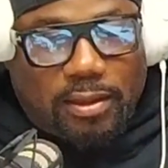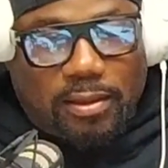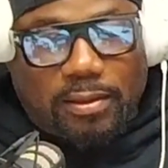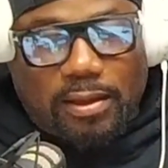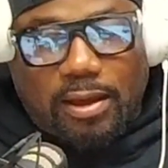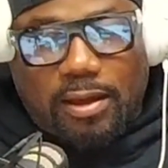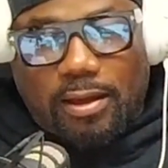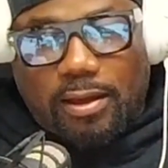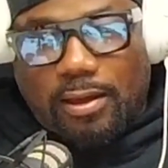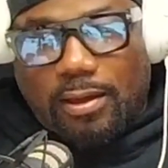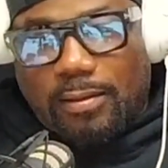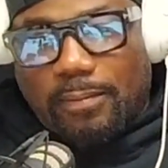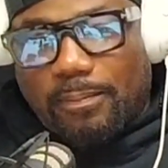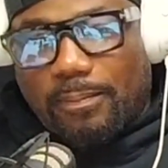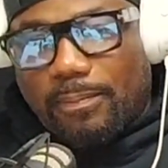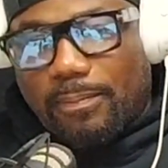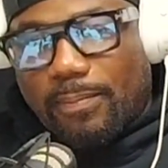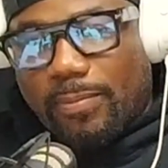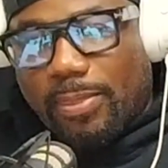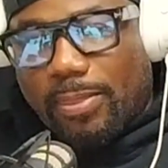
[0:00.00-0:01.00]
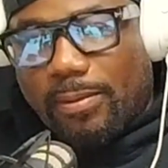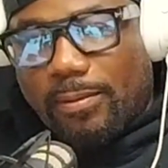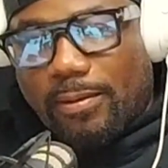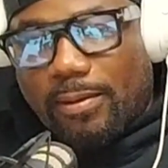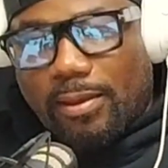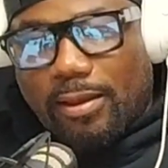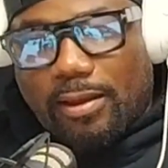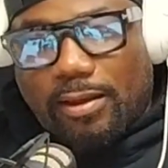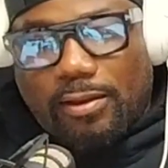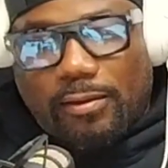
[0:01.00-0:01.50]

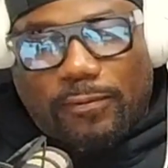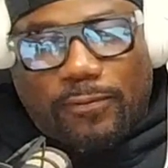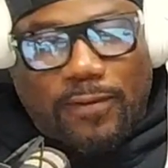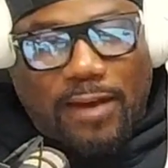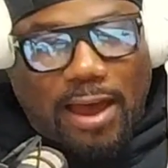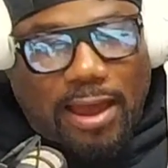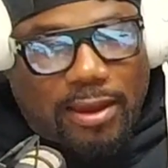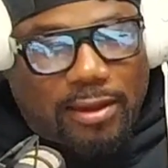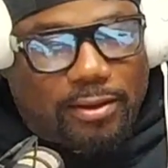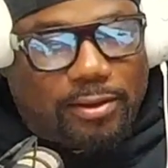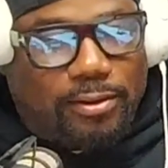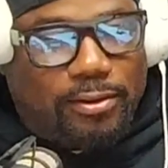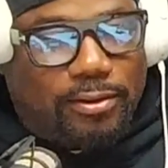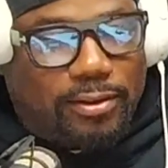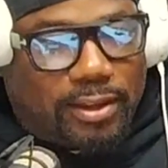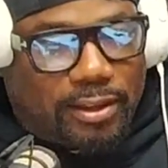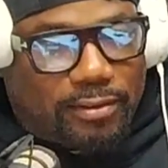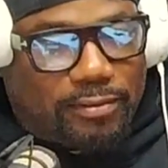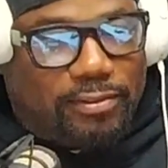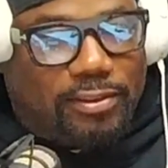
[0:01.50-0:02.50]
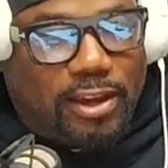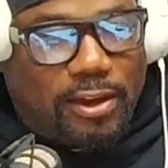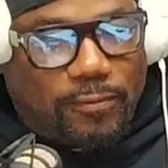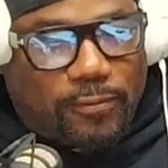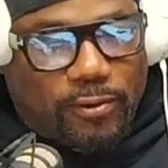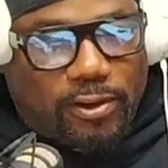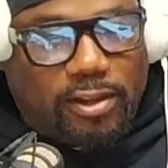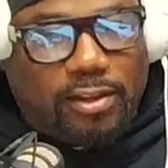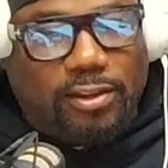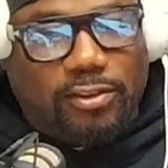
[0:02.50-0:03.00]
The Fire is
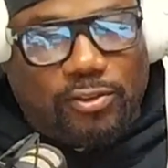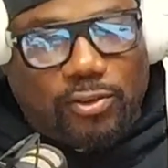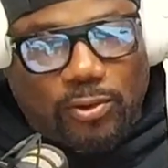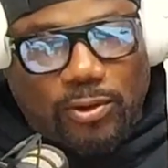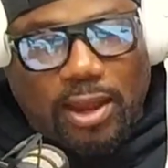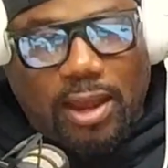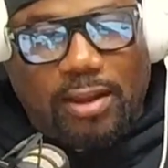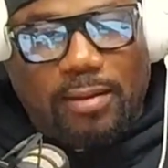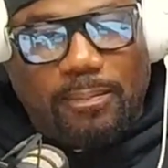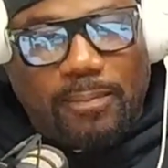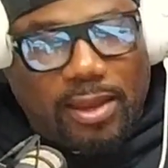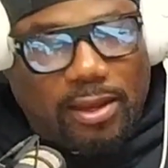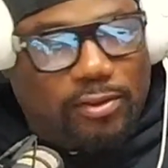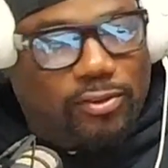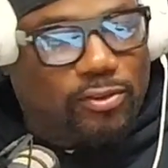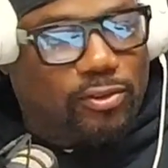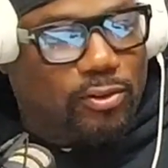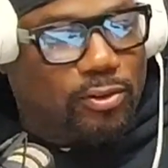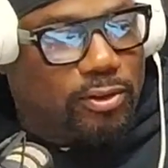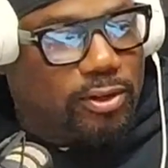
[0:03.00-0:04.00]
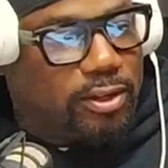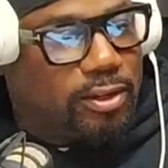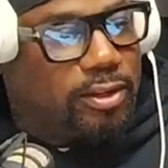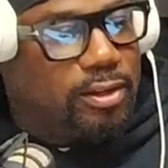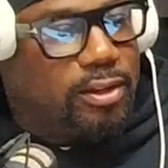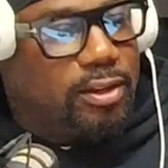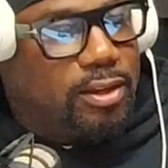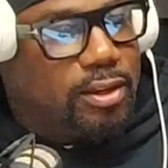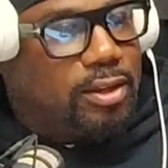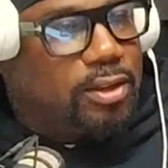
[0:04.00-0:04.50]
different because you got to make sure that.
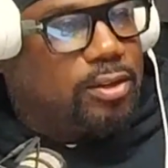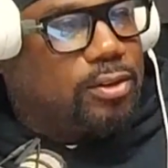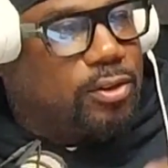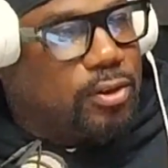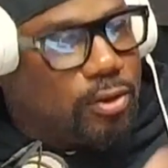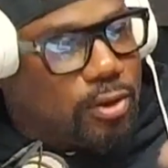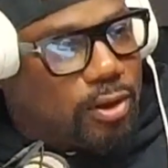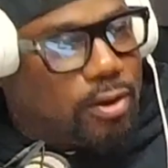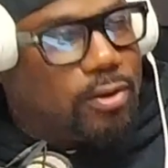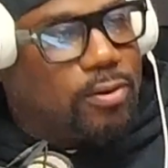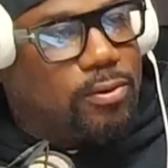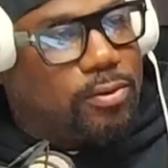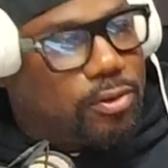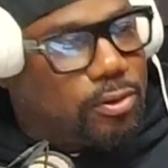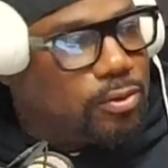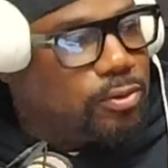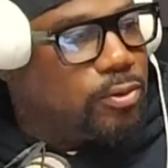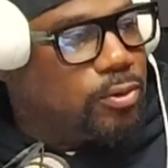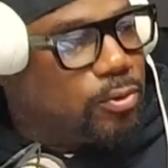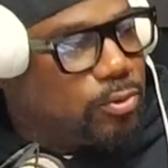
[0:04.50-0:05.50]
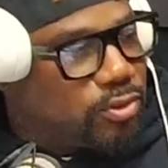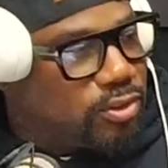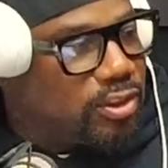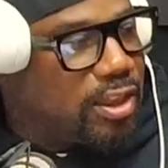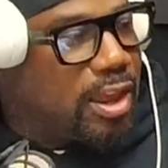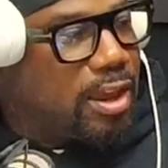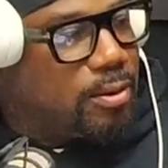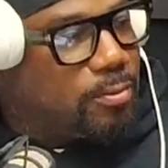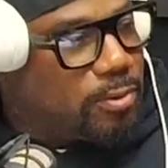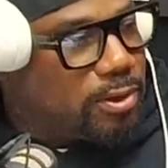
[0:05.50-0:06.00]
You know, you
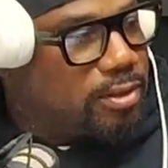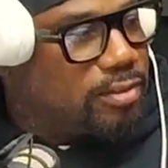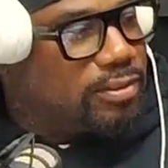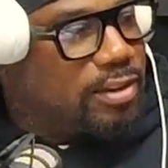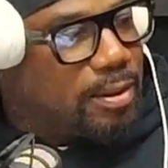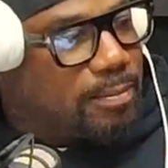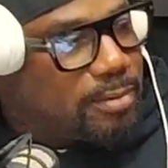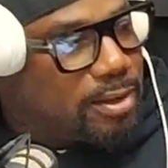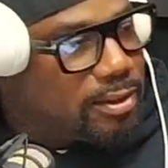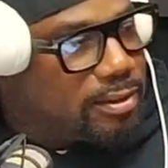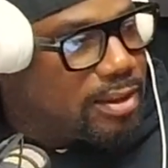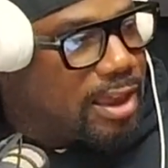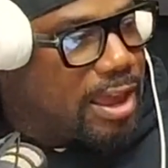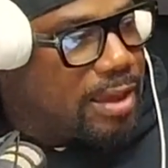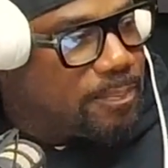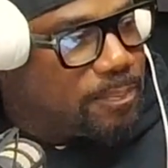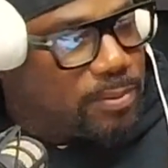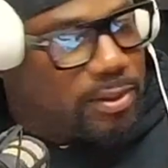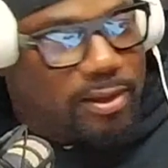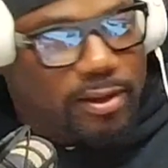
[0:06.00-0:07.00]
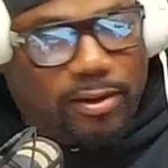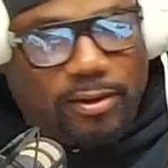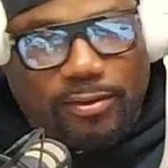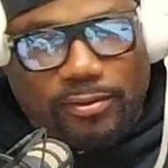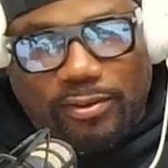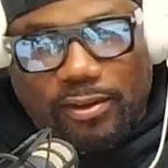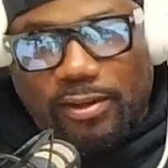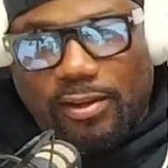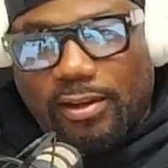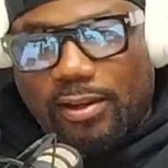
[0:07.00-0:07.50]
stay with some of the top
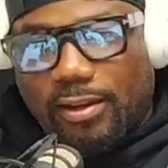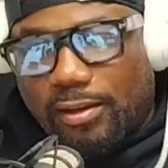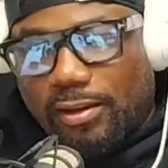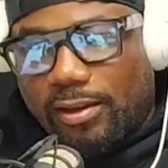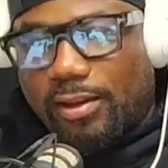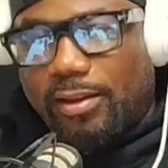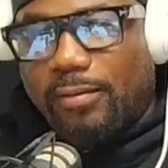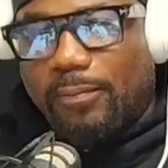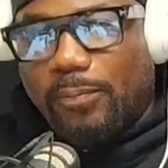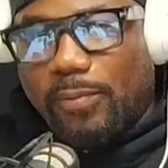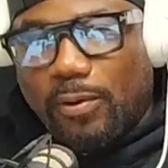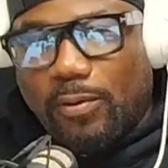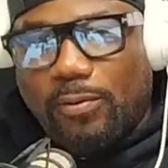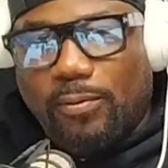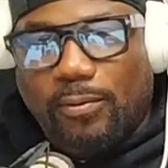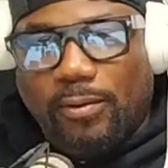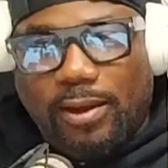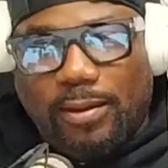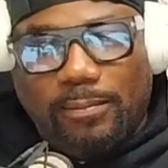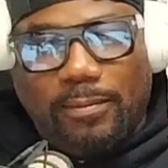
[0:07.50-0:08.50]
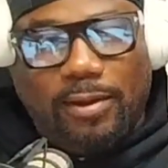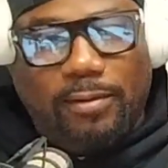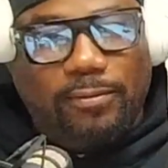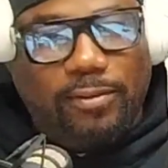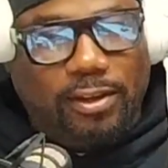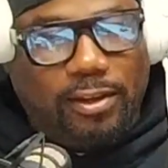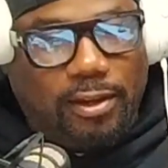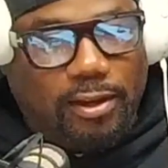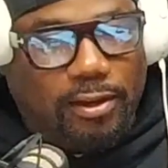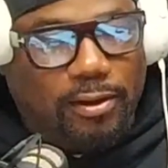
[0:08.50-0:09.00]
players in the program
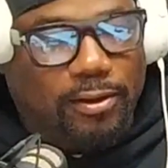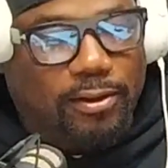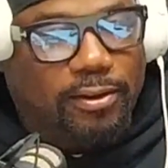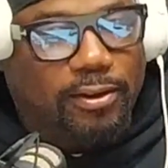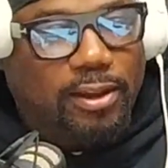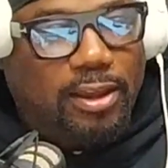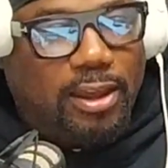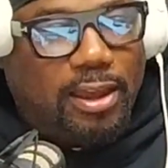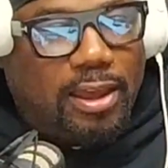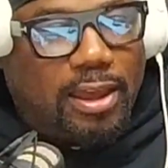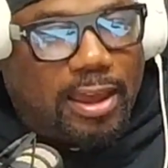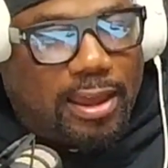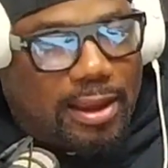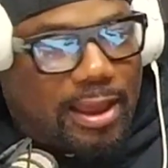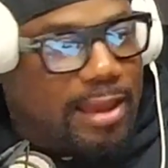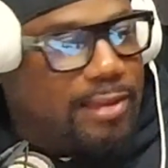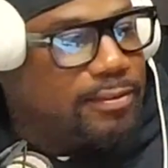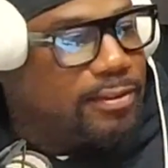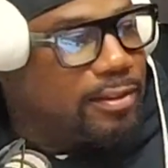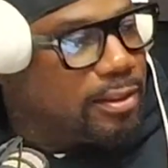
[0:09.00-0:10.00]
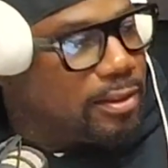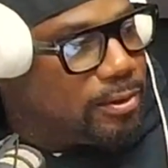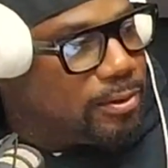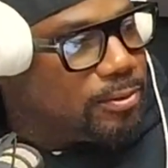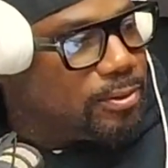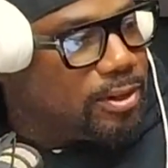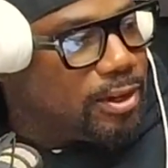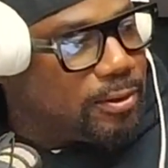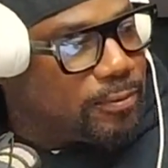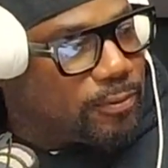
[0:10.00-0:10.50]
every year, and that's a little
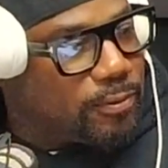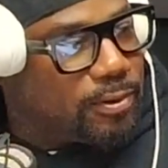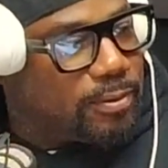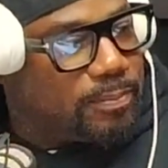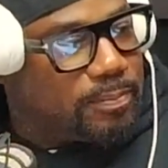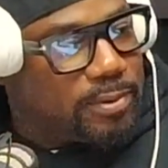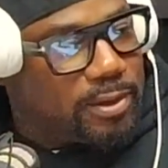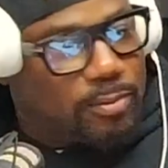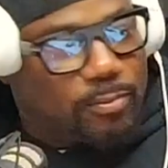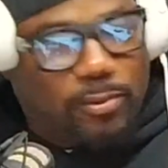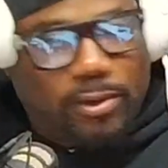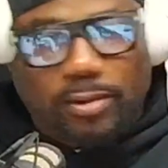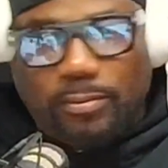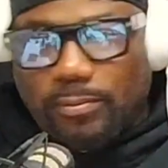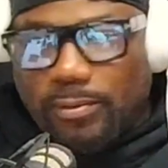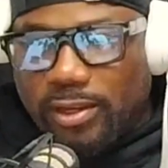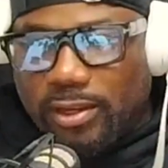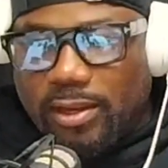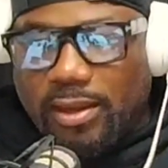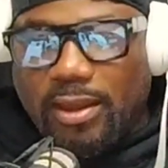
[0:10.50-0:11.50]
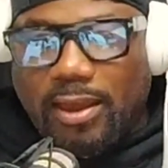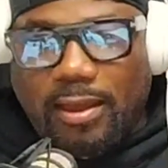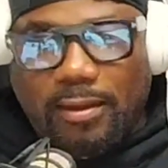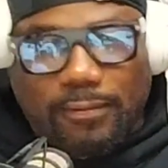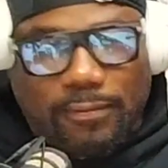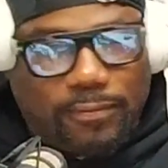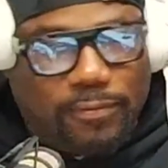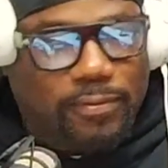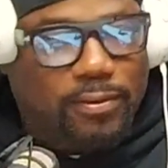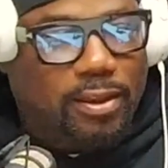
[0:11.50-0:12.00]
different. But we
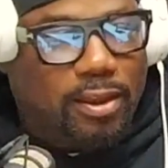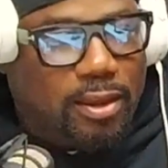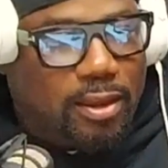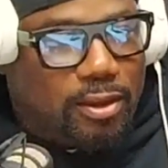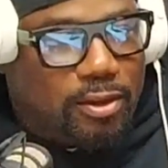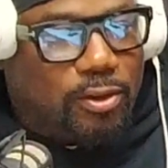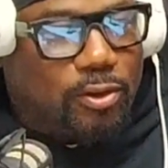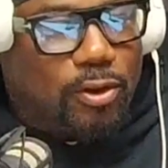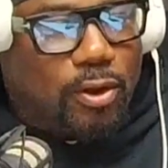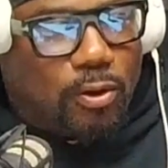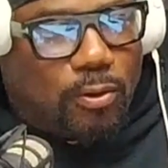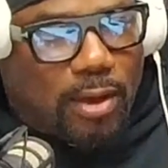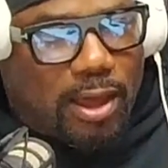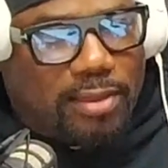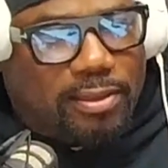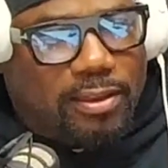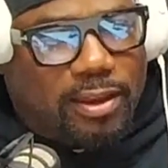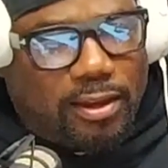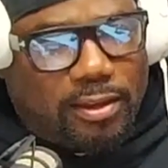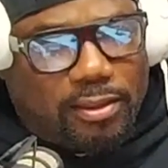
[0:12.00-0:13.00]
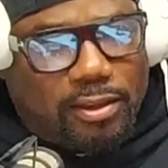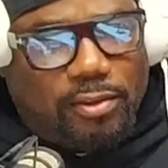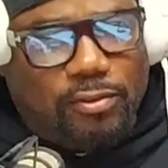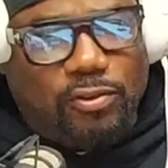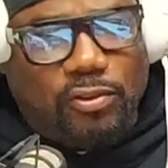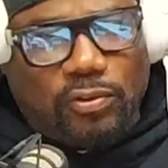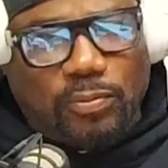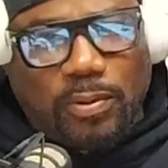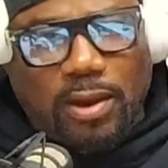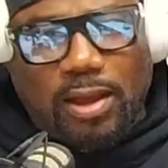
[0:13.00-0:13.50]
have, you know, I think this
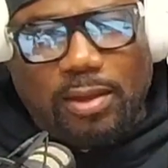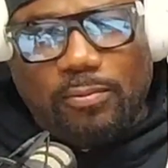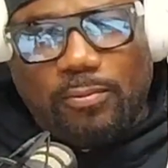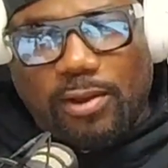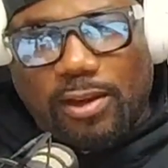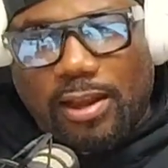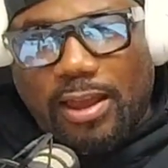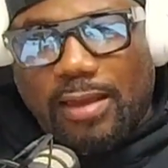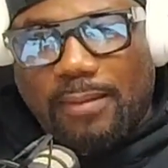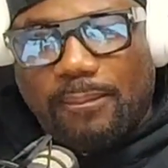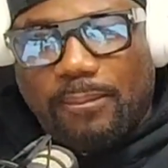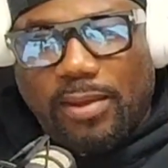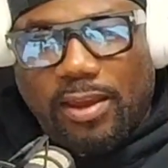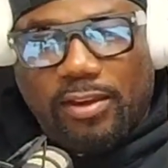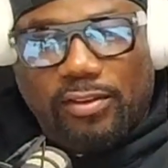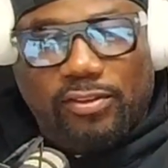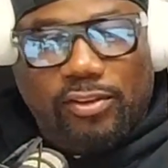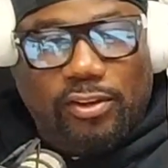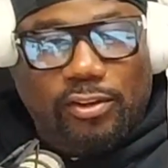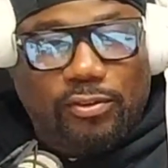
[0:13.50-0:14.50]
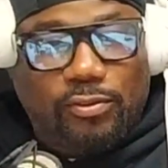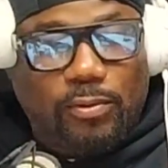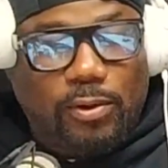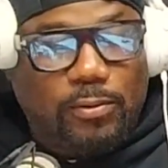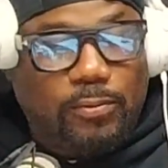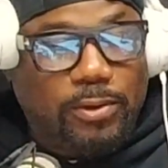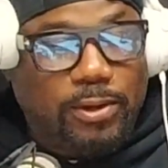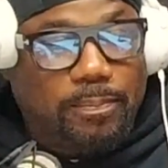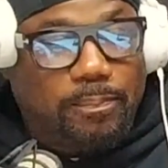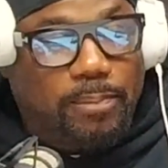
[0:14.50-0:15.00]
was probably one of our best years where
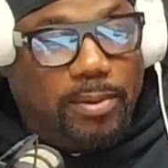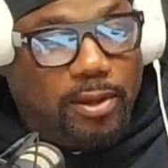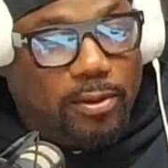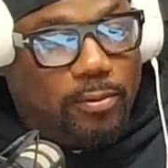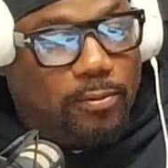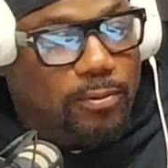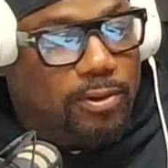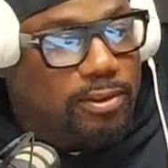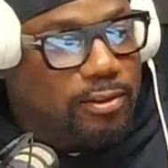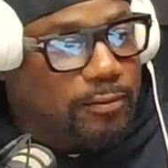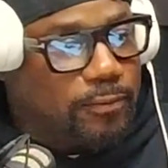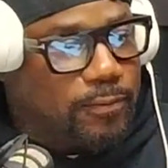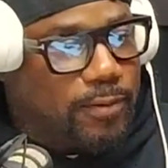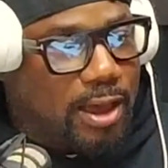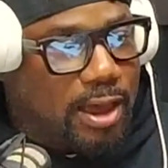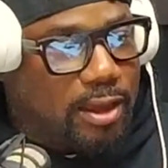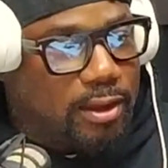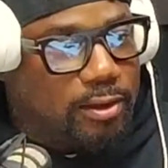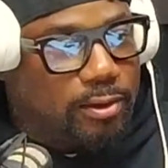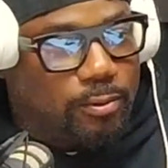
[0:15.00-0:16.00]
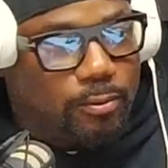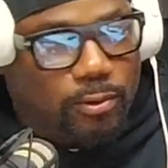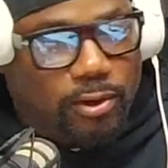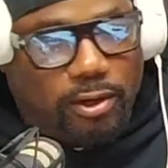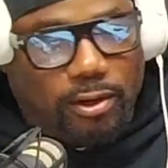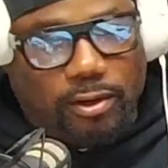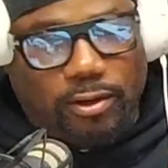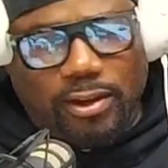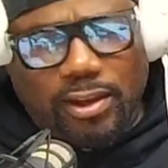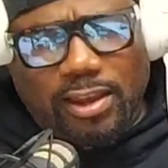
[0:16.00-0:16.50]
we built with the Fire,
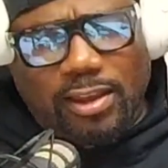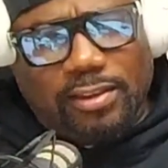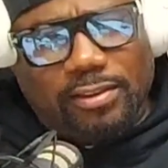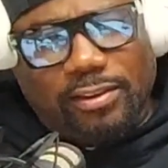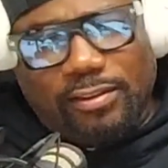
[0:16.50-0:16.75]
where the